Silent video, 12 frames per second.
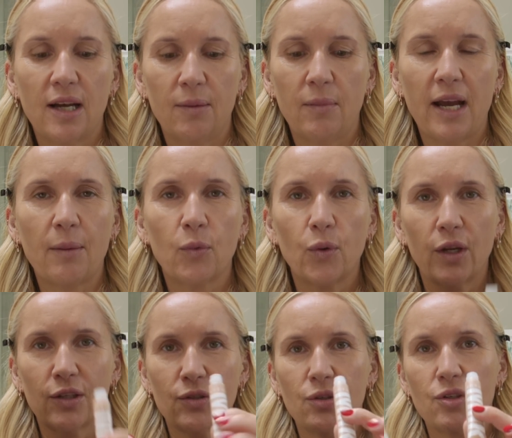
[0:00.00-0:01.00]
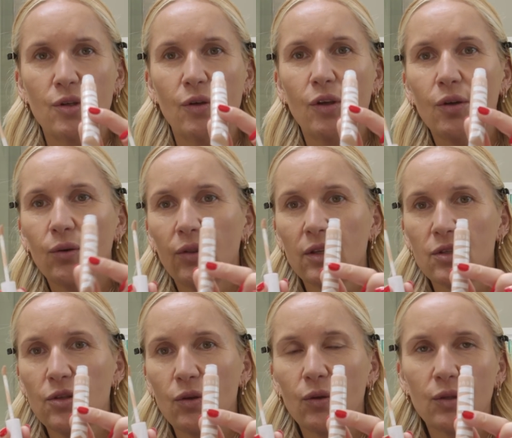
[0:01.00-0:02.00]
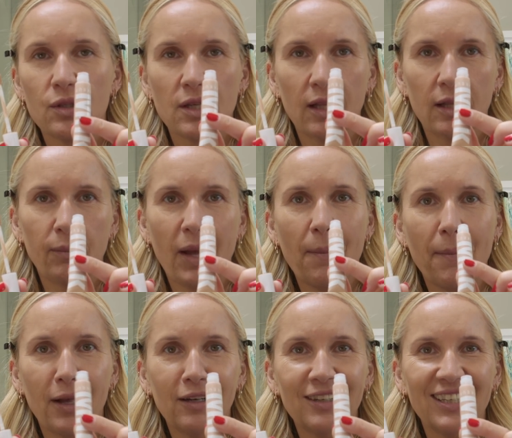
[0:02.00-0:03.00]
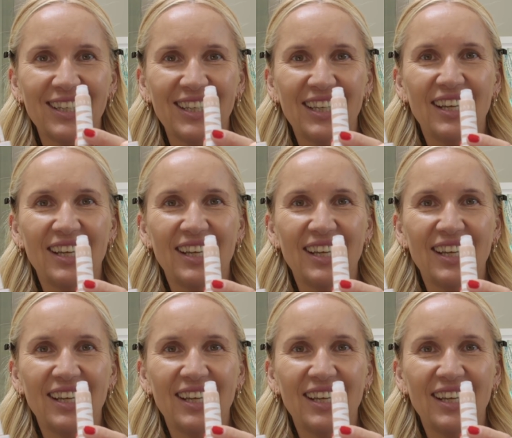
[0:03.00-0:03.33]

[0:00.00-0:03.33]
I'm going to show you this new concealer by Milk.